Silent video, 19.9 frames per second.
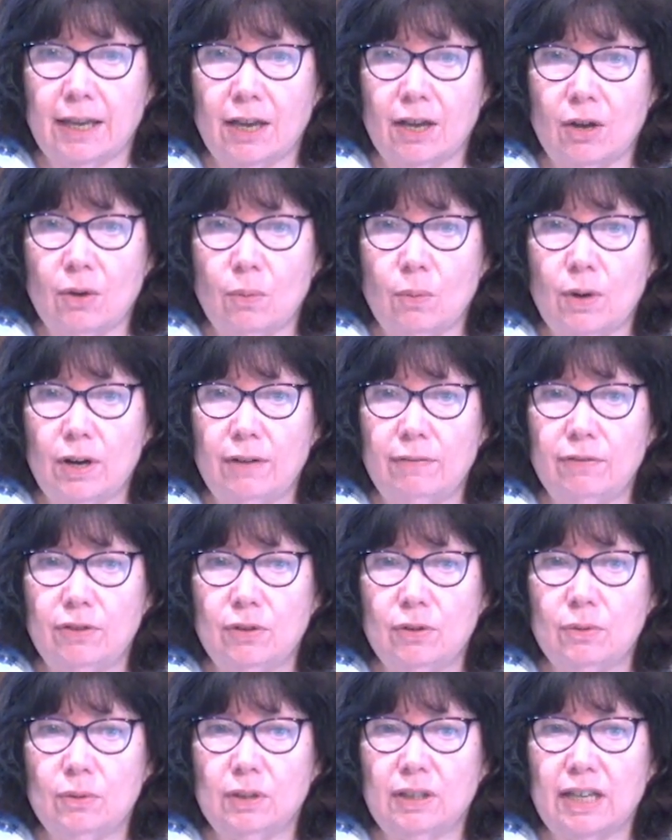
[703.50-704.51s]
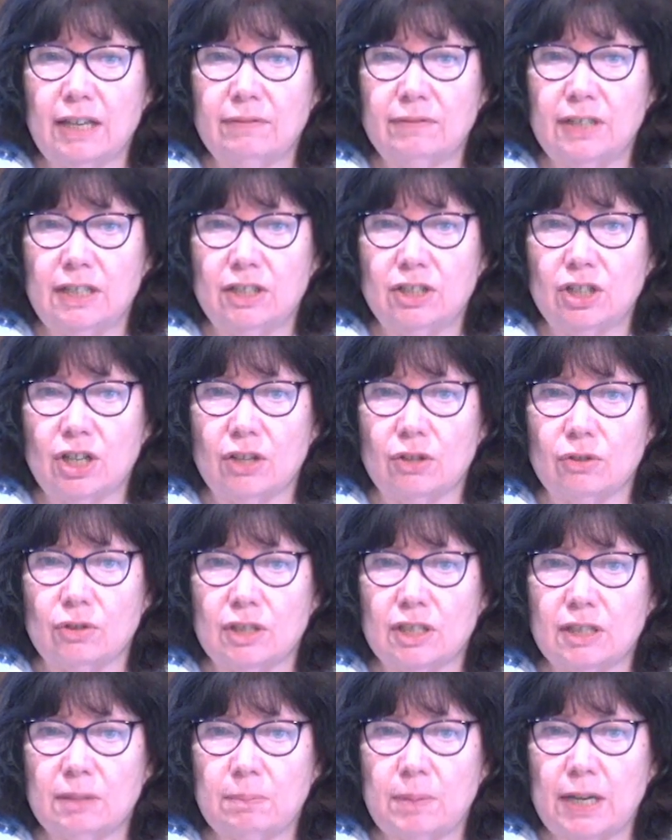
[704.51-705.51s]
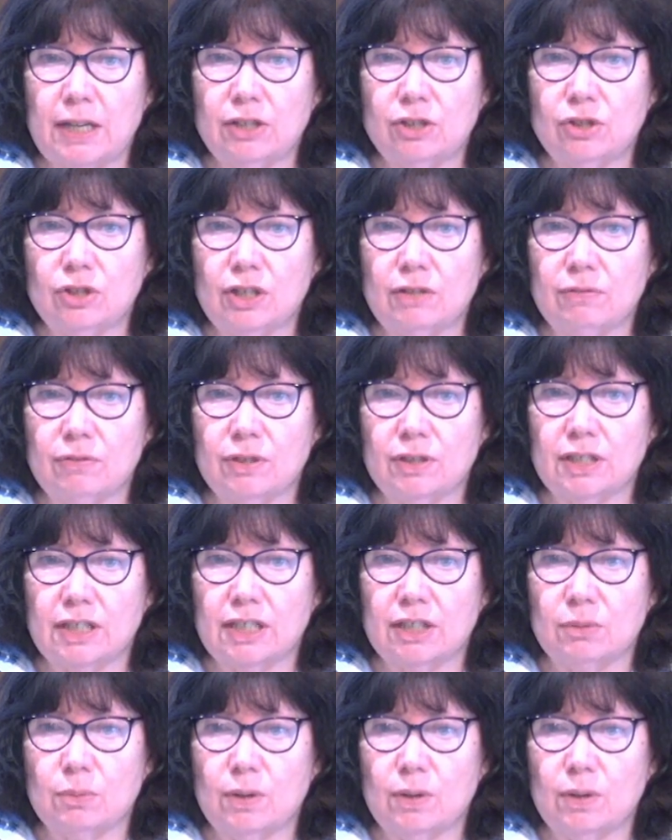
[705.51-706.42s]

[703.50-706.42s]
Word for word: What if you loved each other despite your differences?